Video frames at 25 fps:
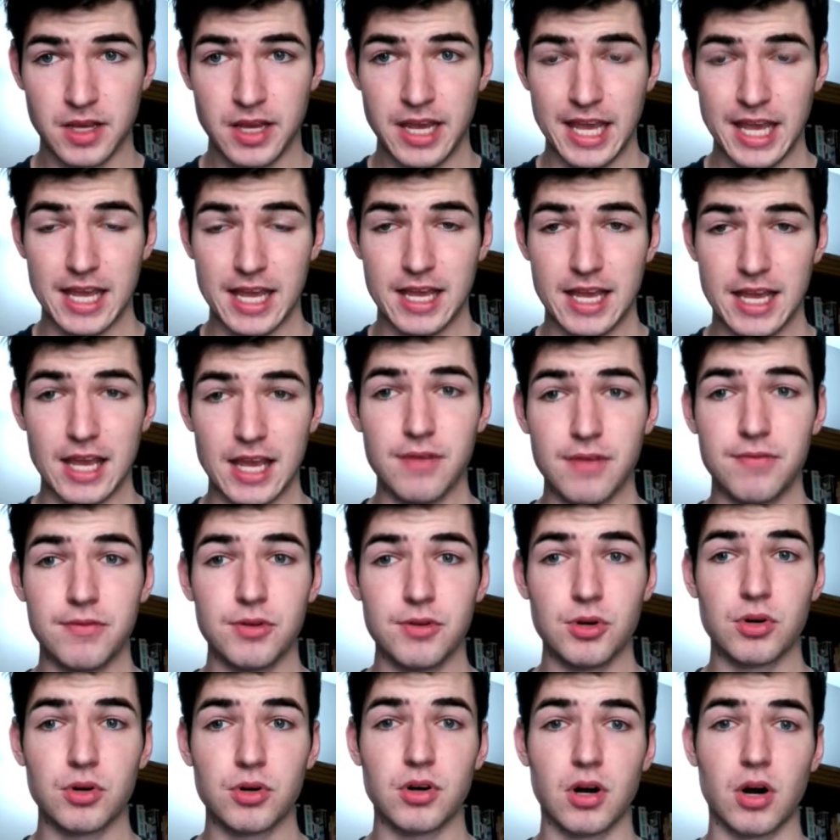If
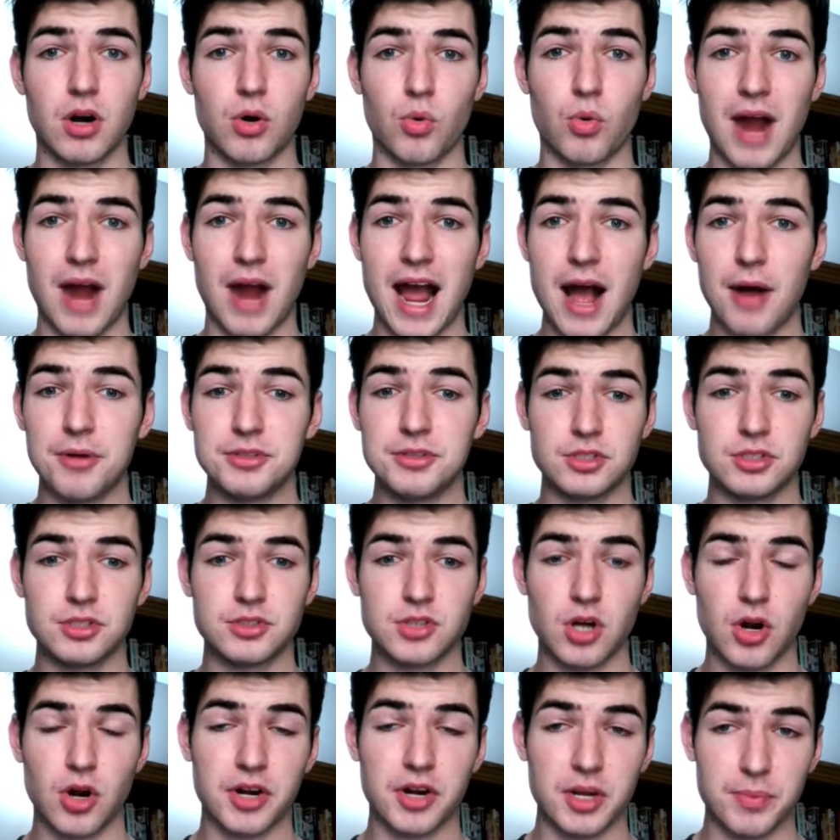you're around your
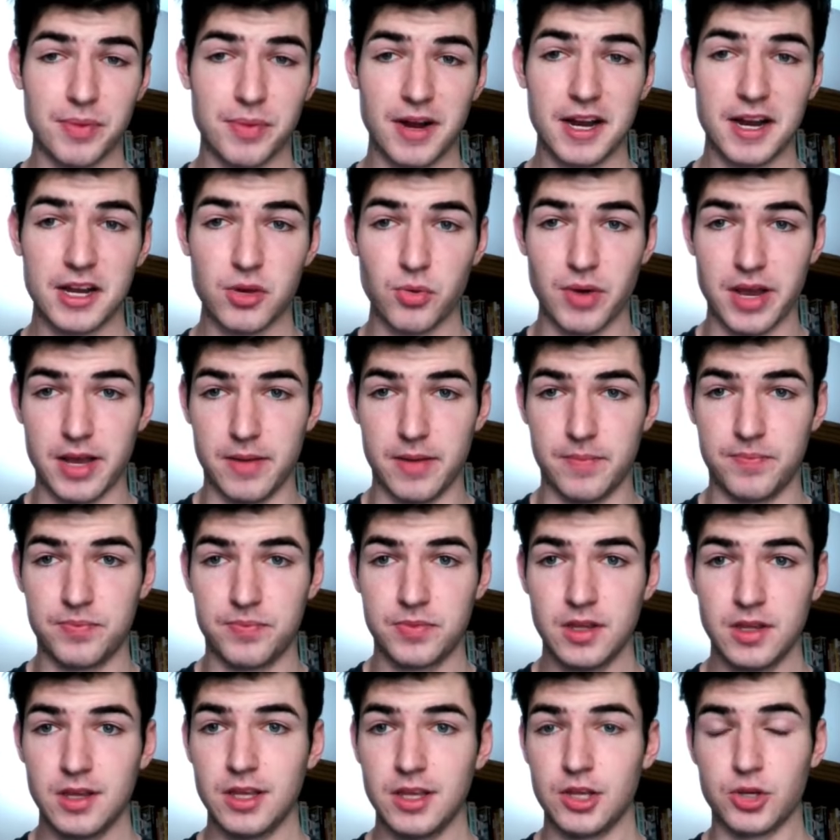target body weight,
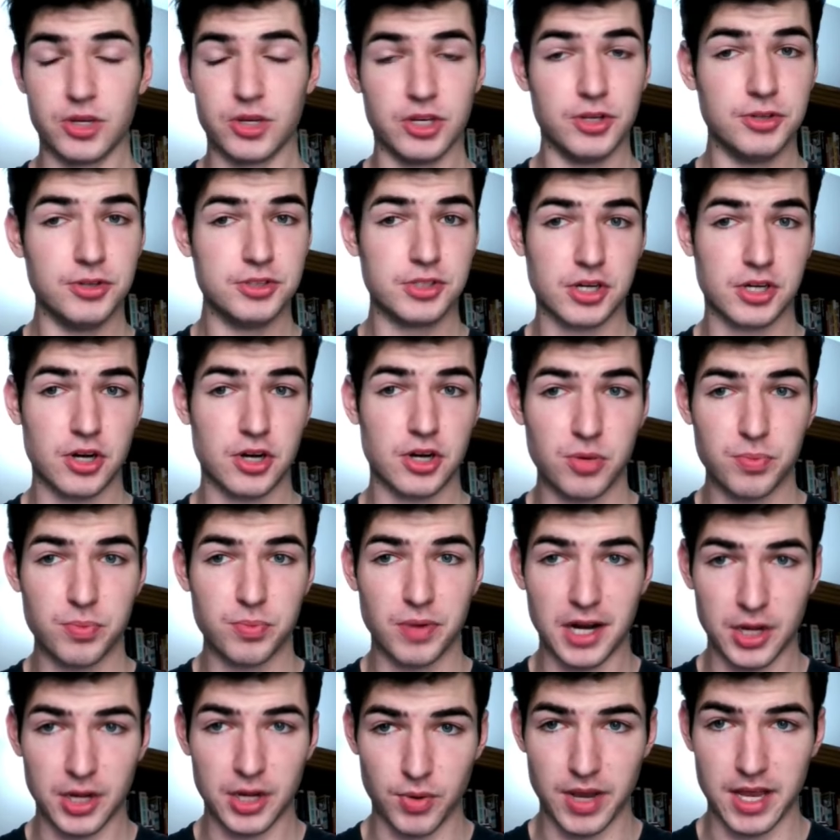you can use your current
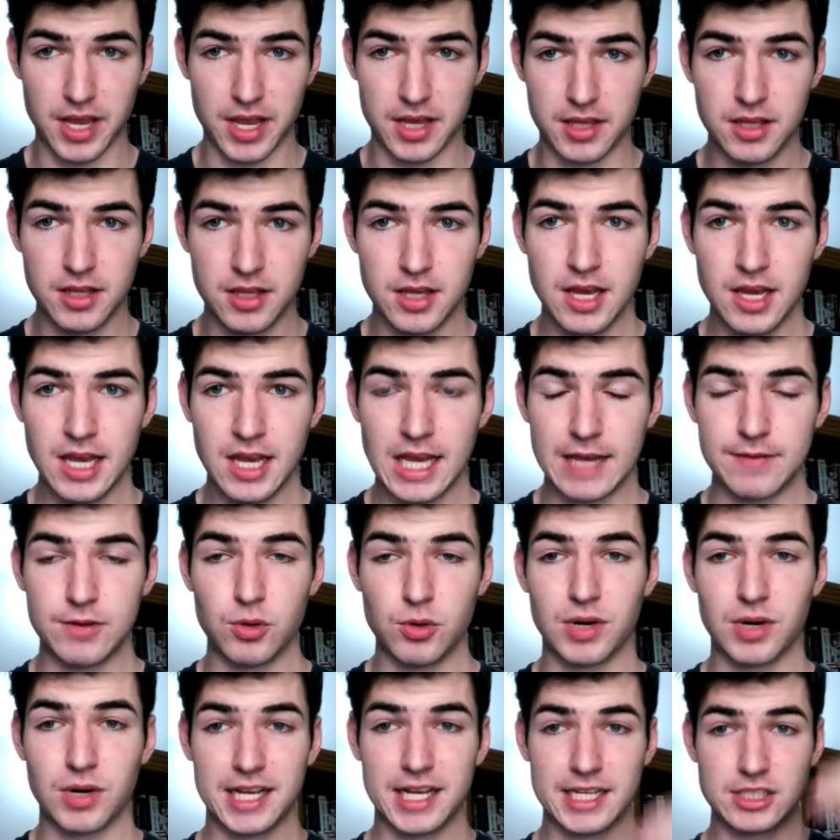body weight. If you
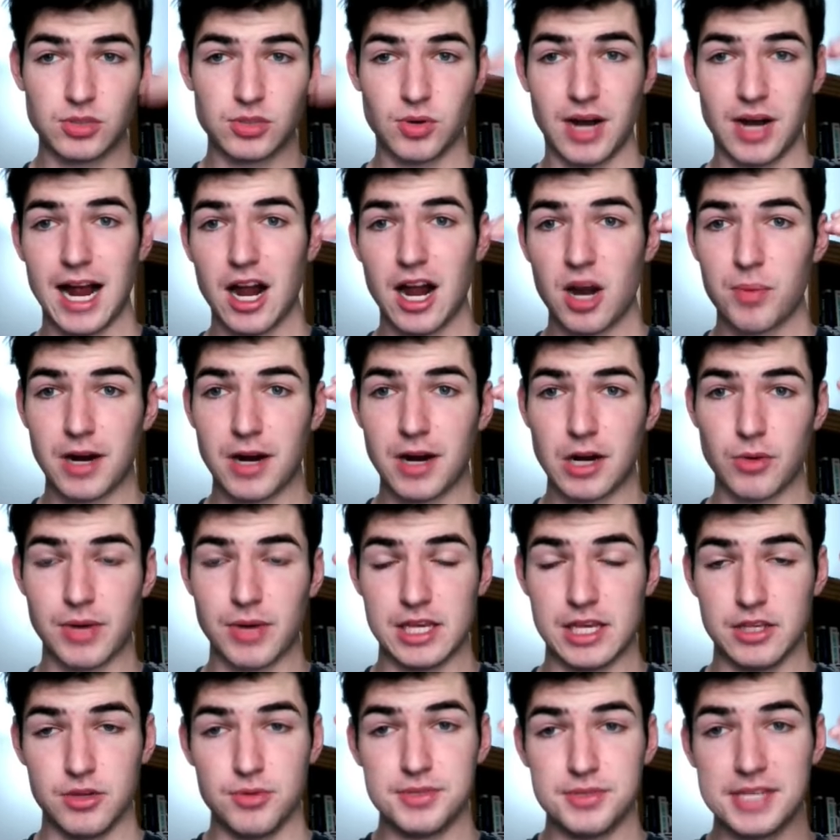want to get to a higher body weight,
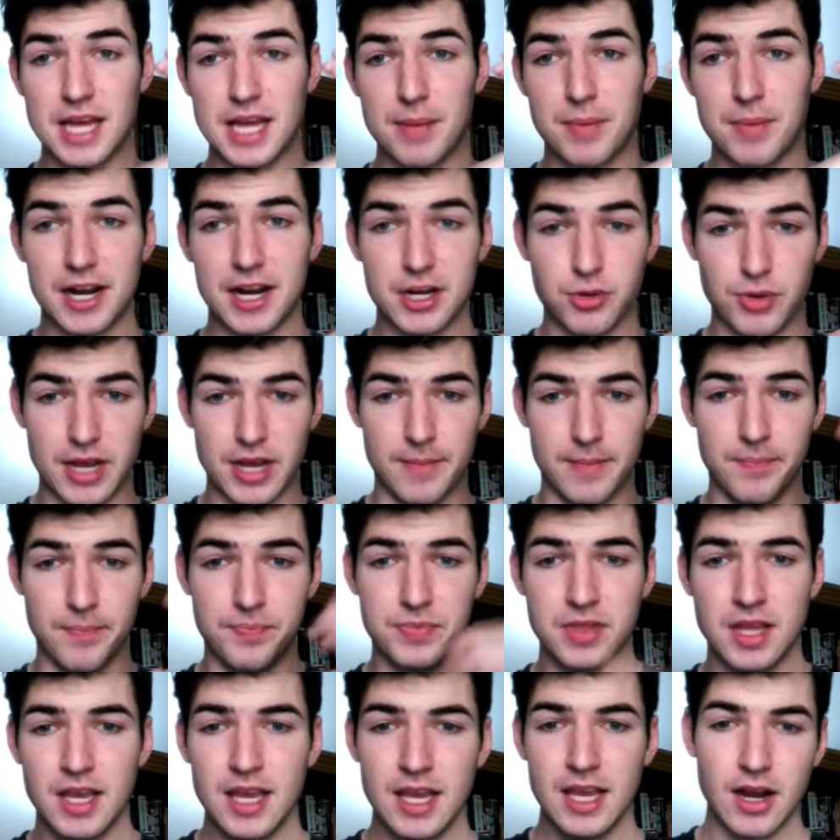use that body weight.
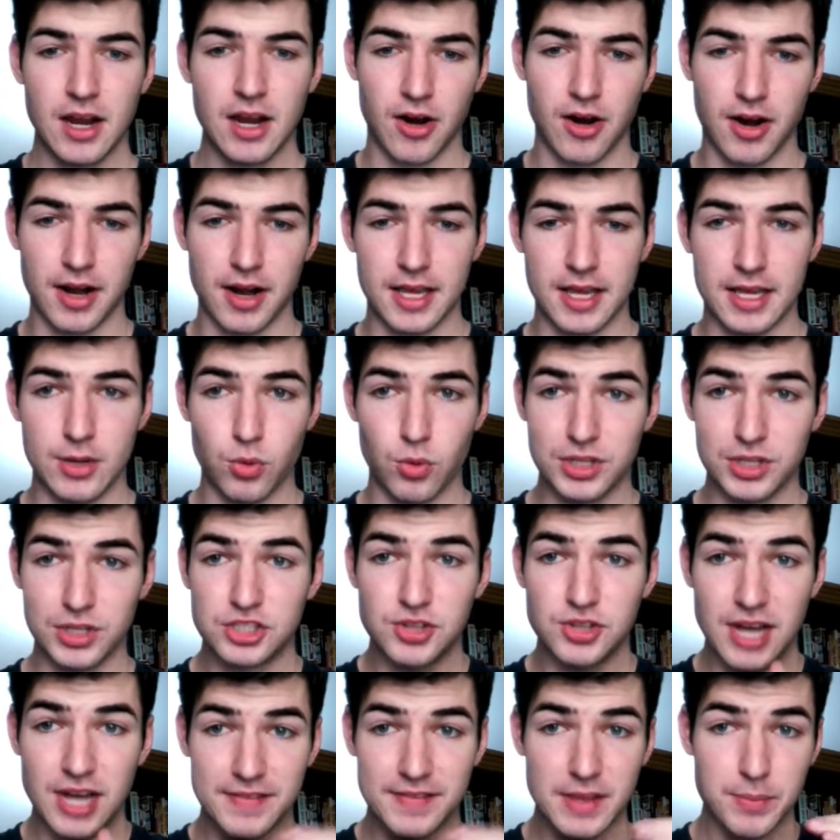All right, and once you
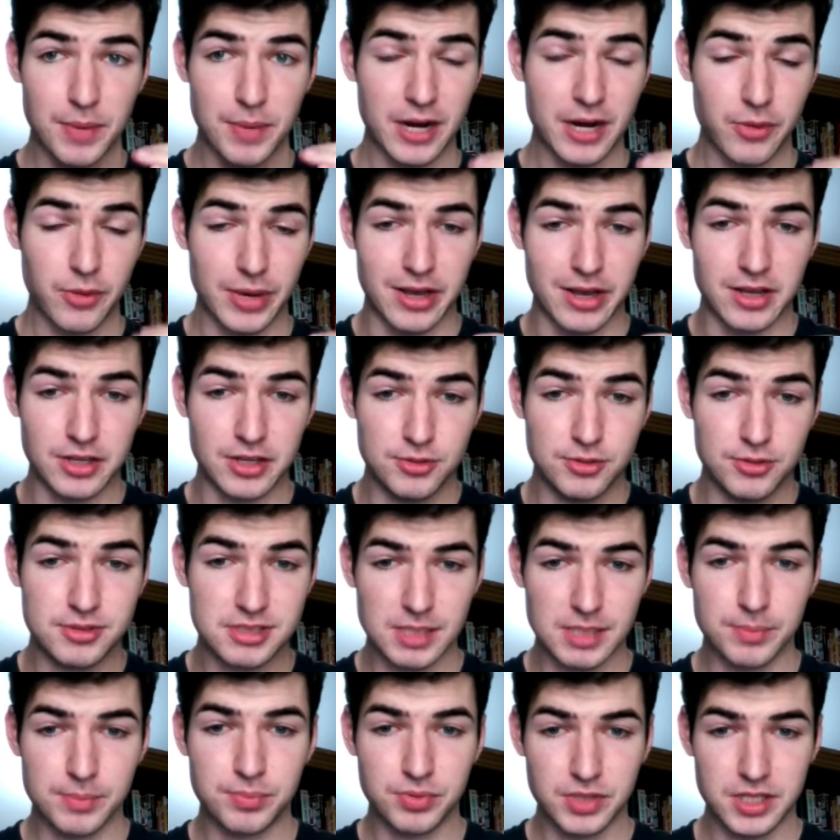have that body weight, you
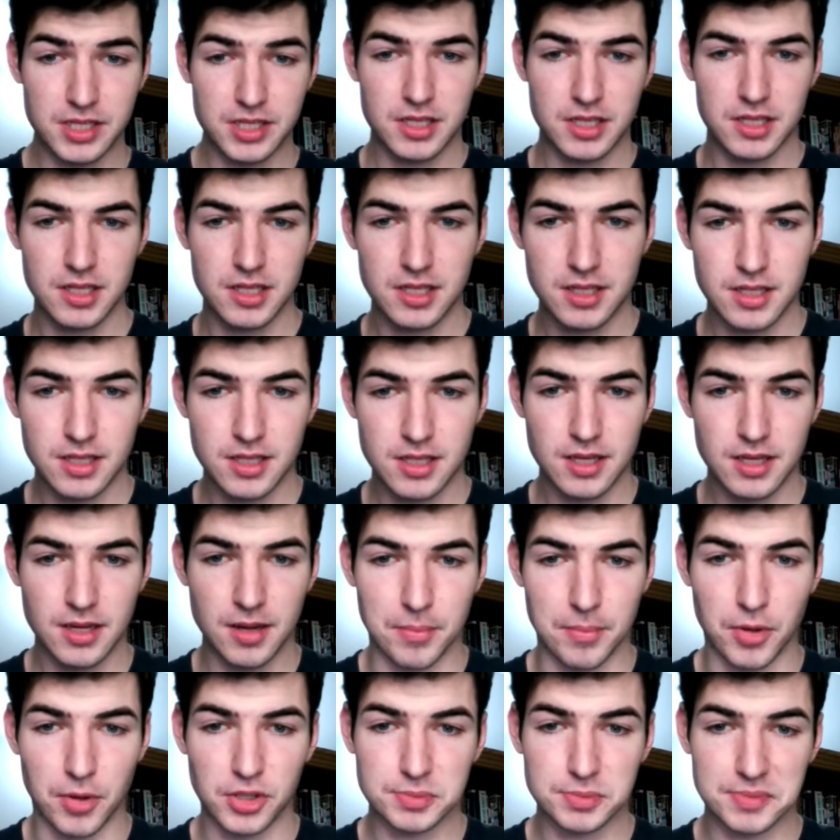simply
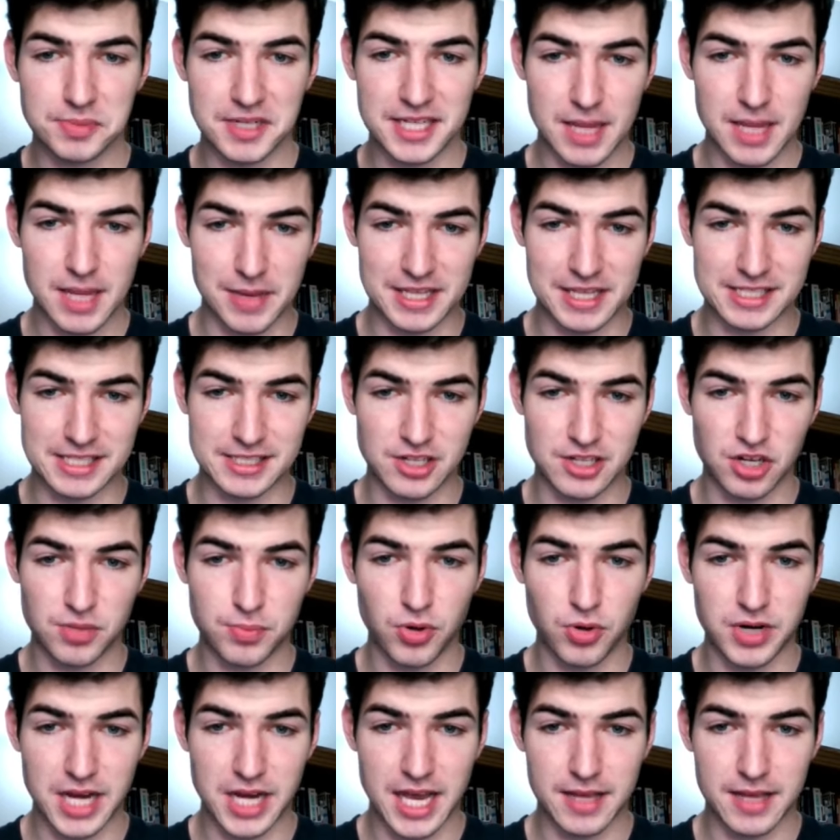multiply that by
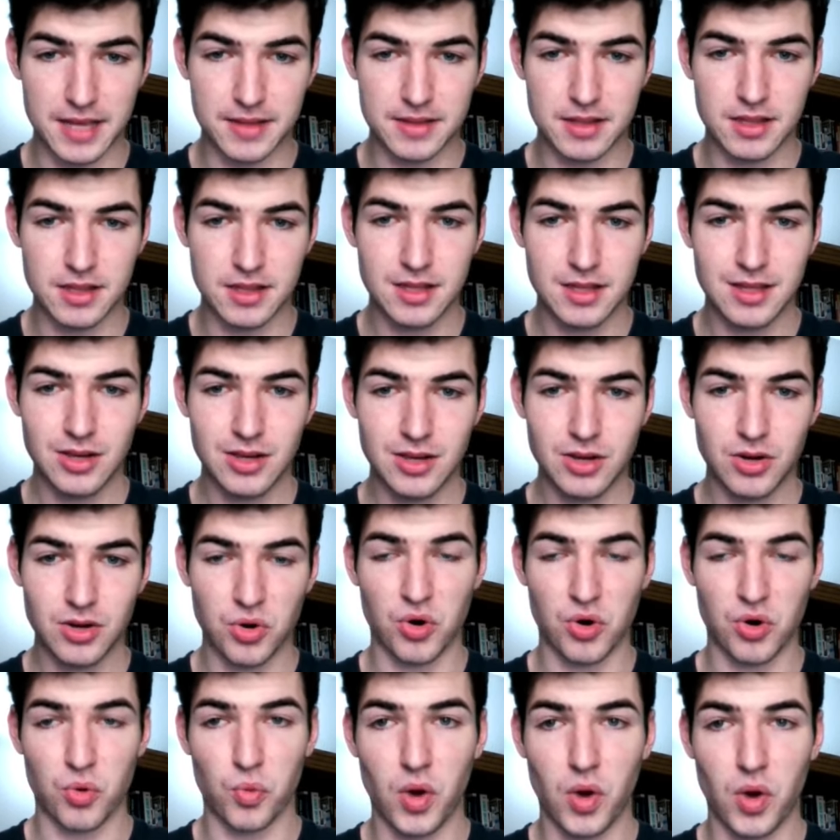0.8 or
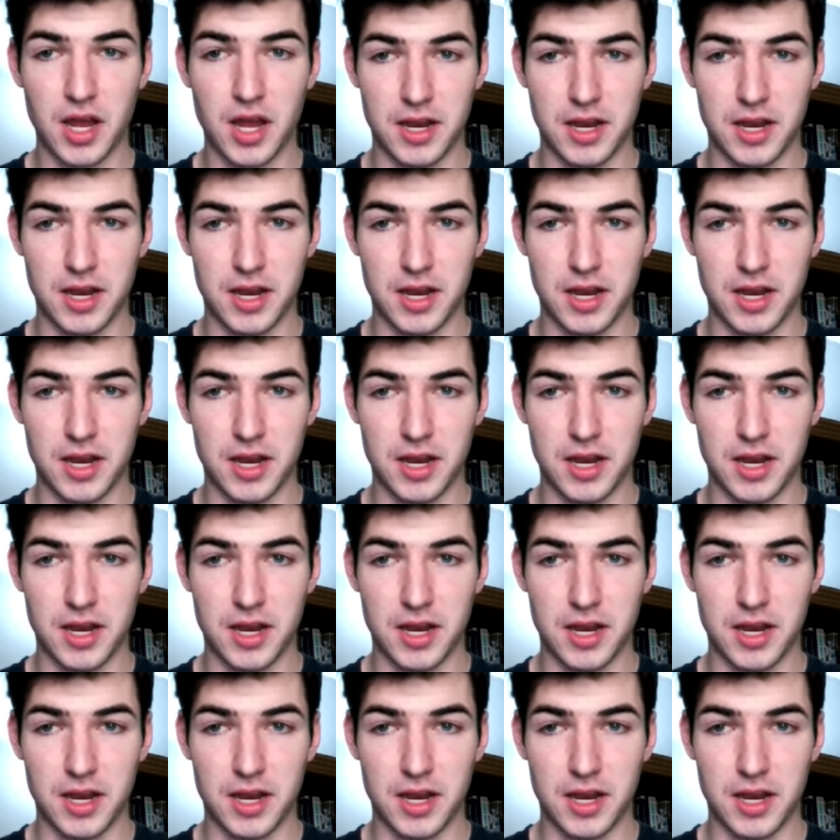1.